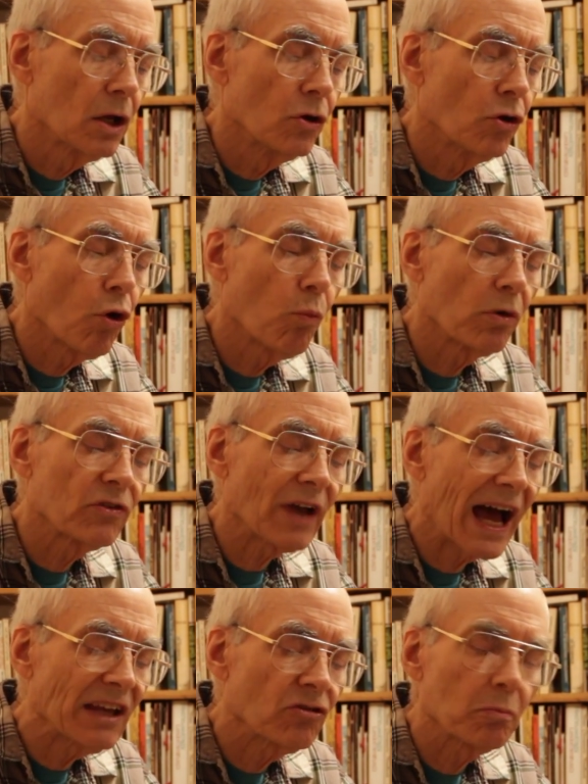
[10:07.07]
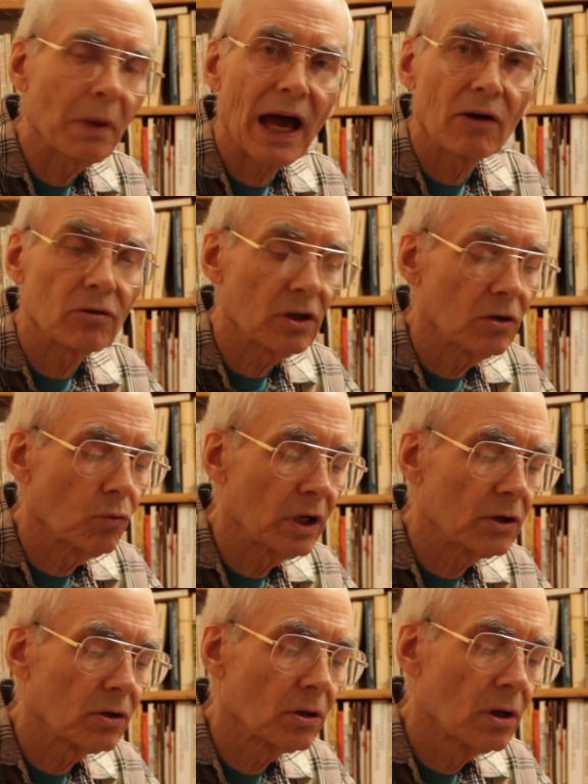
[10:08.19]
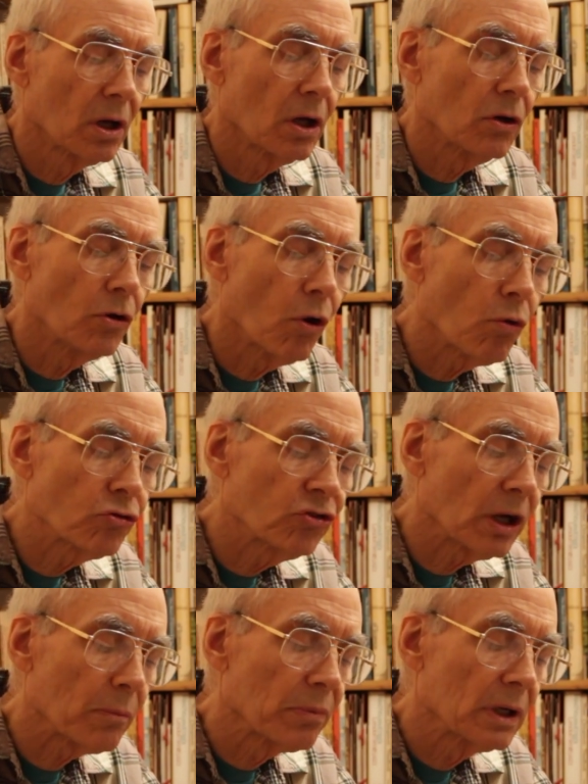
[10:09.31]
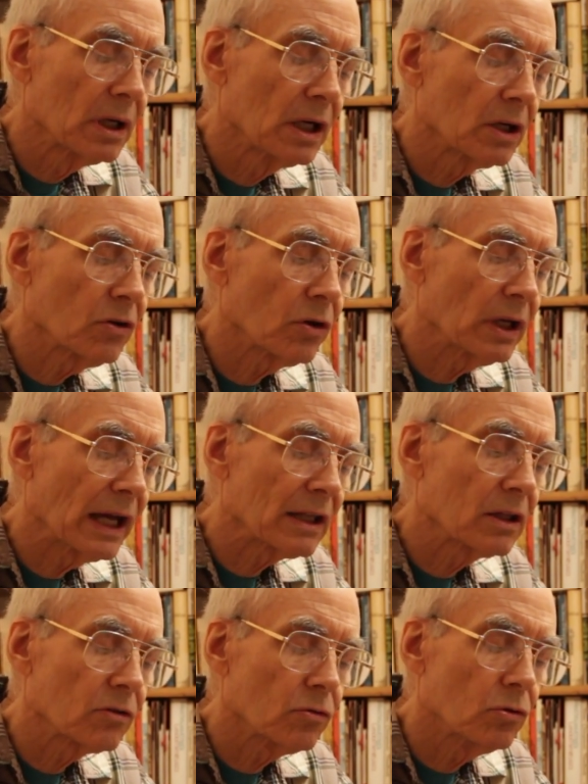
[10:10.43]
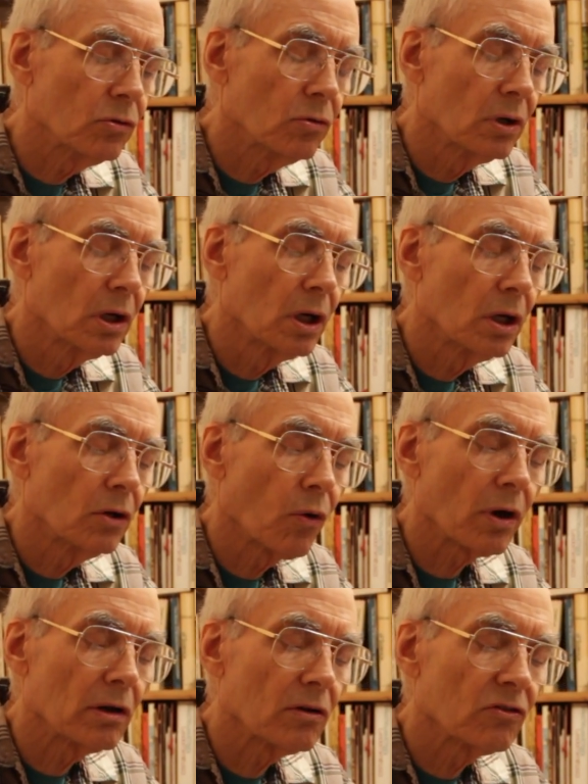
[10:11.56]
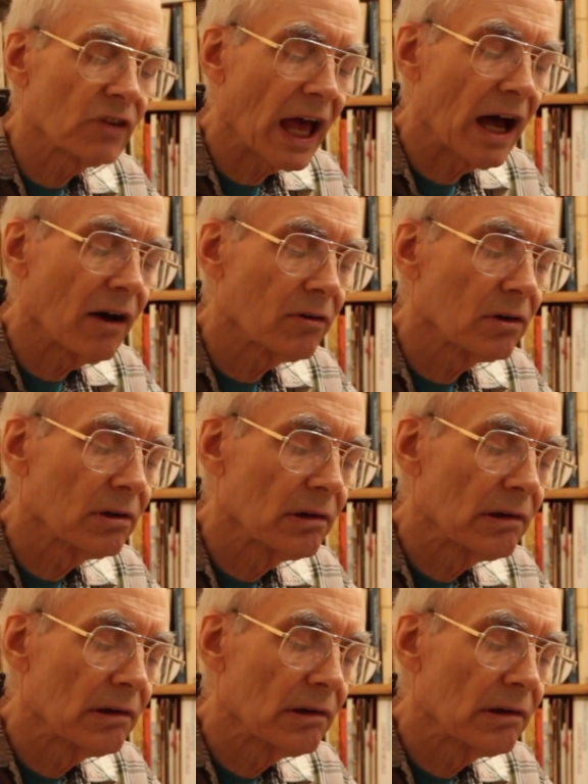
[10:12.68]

Nome was icebound in winter. No ship could get through Norton Sound.